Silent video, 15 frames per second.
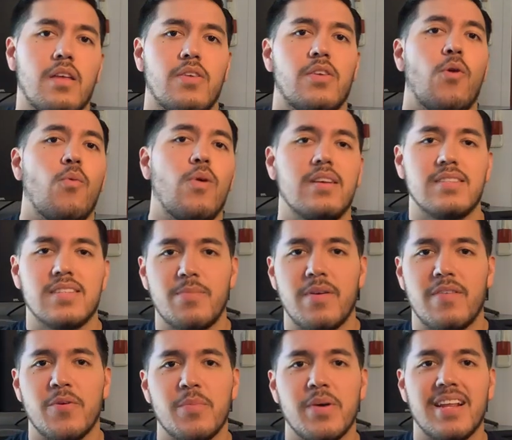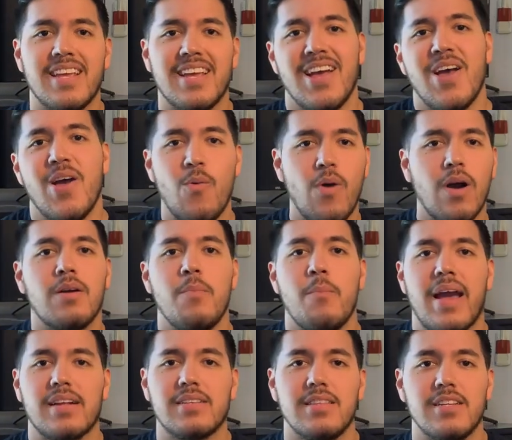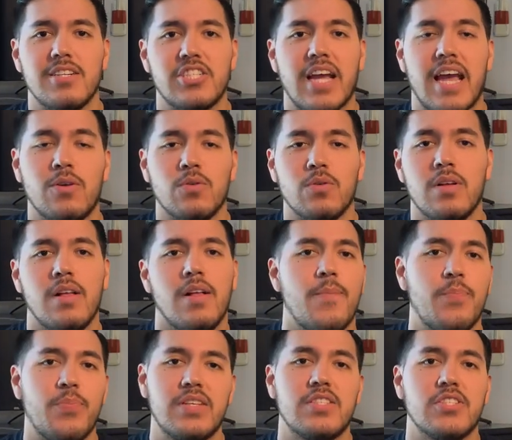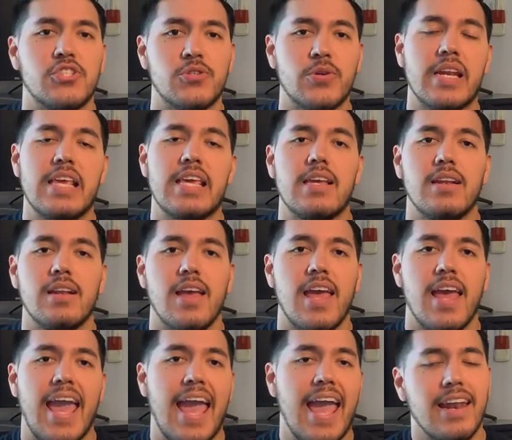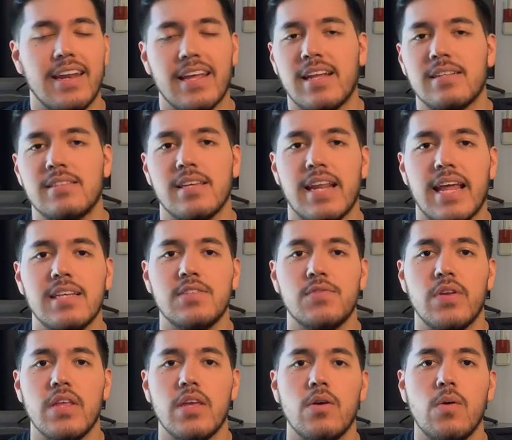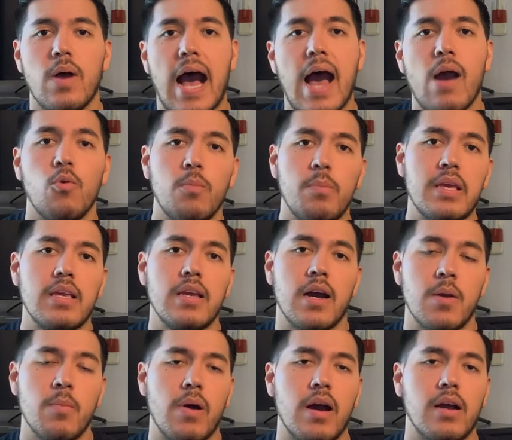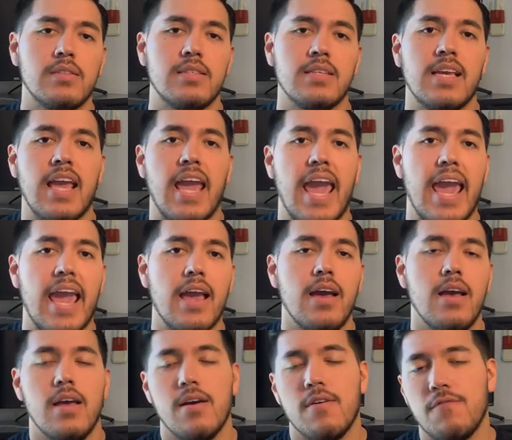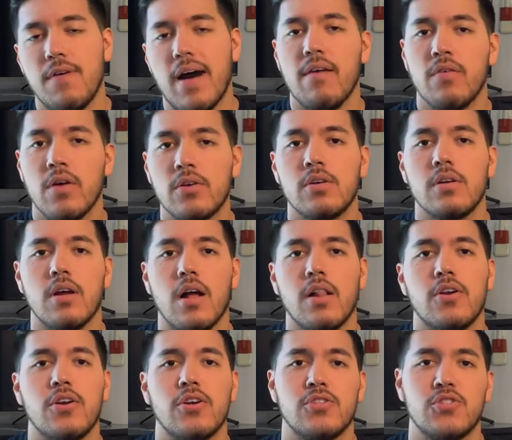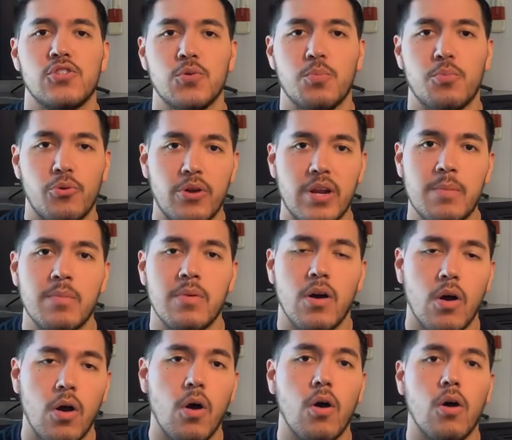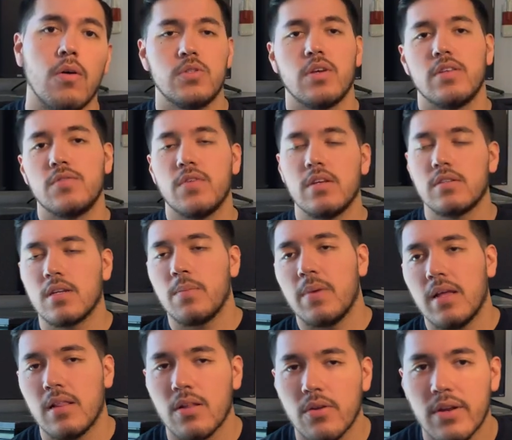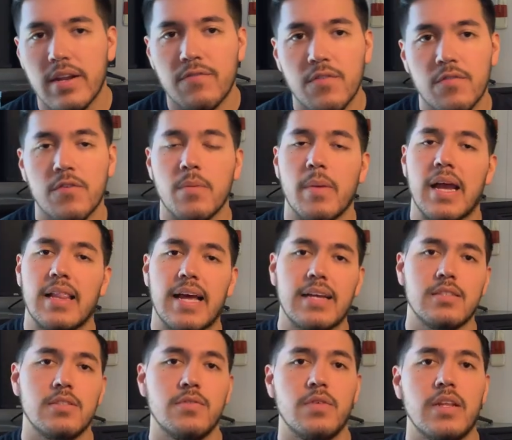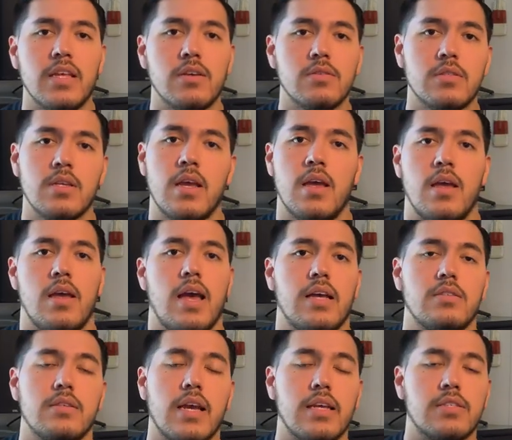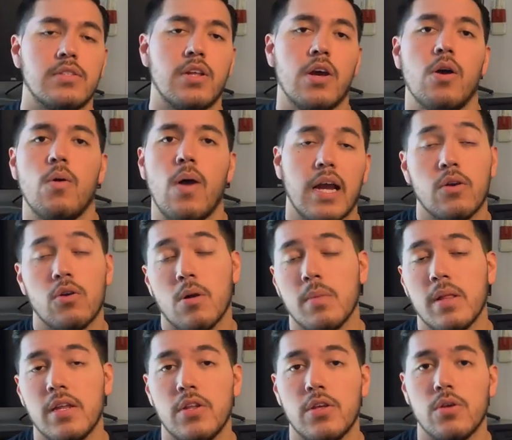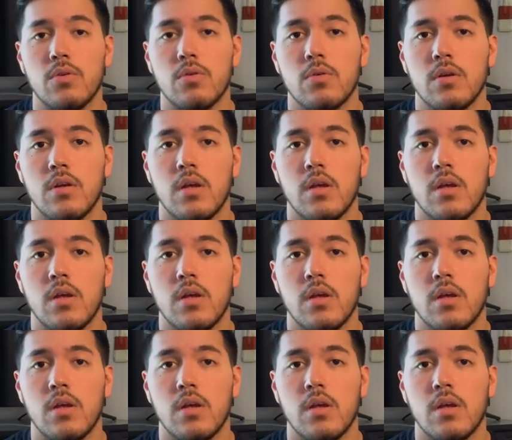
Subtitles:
Yo, what is up everybody? Welcome back to the channel. This is Street Heat, and in today's video, I will be unboxing a $500 Supreme haul. So this video is gonna be a little different from my last two videos. As you guys know, I normally do